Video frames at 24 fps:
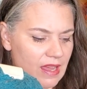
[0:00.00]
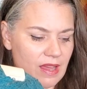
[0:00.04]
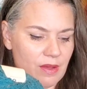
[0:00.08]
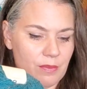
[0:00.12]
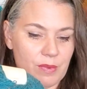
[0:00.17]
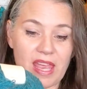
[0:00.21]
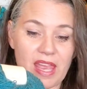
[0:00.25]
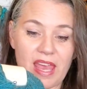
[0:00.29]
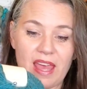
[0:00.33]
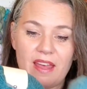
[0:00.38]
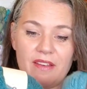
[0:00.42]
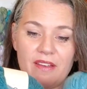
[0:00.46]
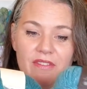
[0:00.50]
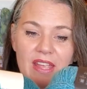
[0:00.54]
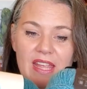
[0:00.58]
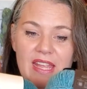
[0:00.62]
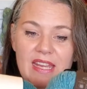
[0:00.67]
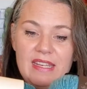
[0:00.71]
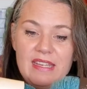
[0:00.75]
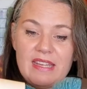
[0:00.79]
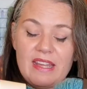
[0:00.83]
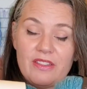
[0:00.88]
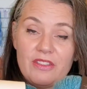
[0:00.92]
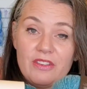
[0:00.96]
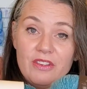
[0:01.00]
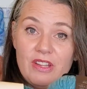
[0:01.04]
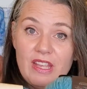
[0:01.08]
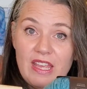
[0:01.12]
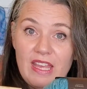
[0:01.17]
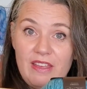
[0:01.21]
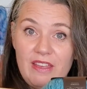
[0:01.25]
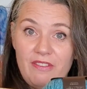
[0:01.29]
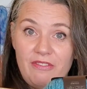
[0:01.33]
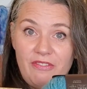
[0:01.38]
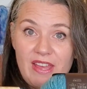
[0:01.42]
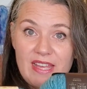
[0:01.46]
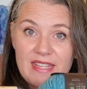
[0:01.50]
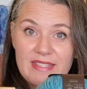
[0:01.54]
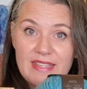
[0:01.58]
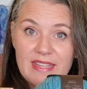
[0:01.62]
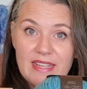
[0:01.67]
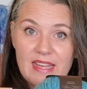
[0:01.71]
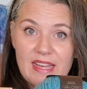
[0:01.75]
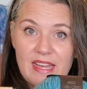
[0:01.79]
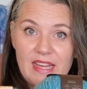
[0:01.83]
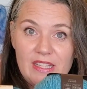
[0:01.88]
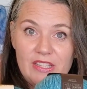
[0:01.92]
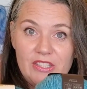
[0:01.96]
we have another Cave
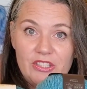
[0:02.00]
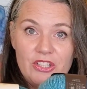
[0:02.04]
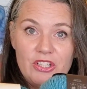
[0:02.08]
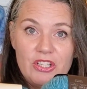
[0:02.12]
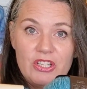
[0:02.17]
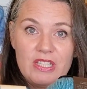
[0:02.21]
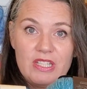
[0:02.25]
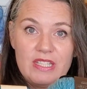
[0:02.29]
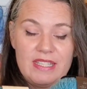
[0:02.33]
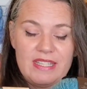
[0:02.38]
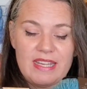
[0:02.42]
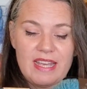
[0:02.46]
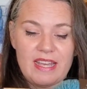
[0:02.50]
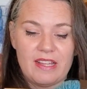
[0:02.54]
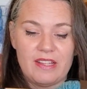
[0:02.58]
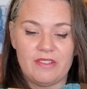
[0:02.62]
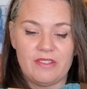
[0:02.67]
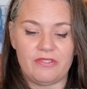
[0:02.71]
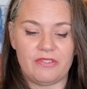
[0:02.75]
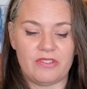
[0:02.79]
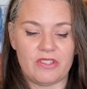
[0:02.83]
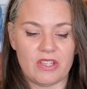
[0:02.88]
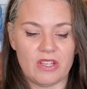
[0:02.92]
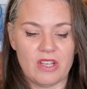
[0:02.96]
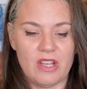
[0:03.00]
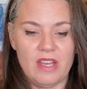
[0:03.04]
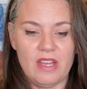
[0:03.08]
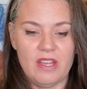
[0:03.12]
Facet color, Delft.